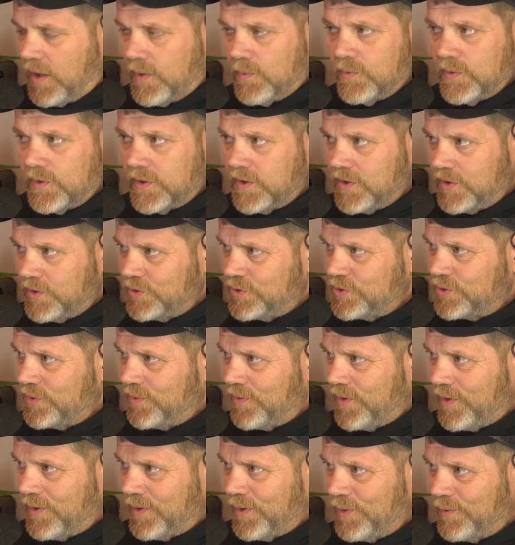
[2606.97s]
I want to kiss
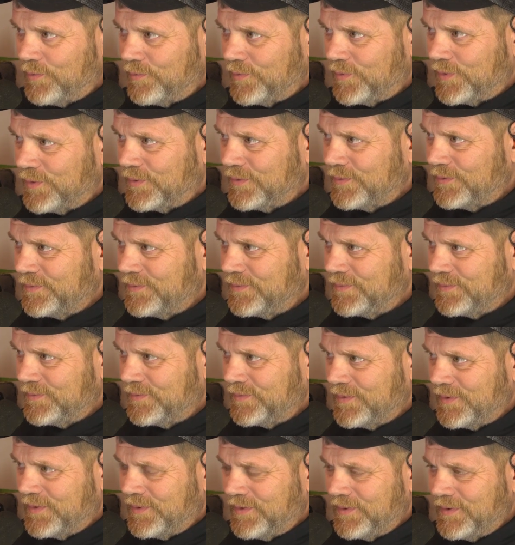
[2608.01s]
you all over.
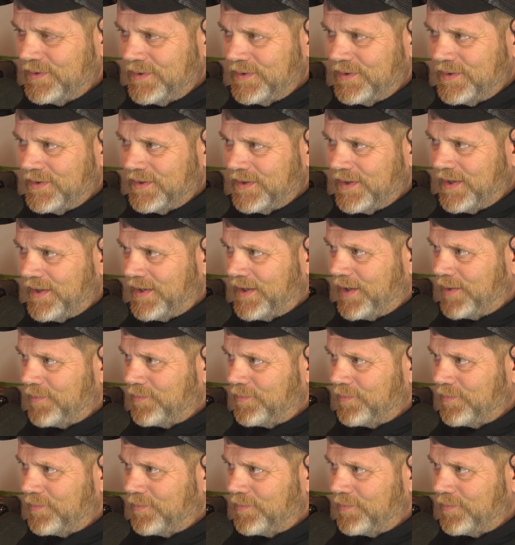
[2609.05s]
And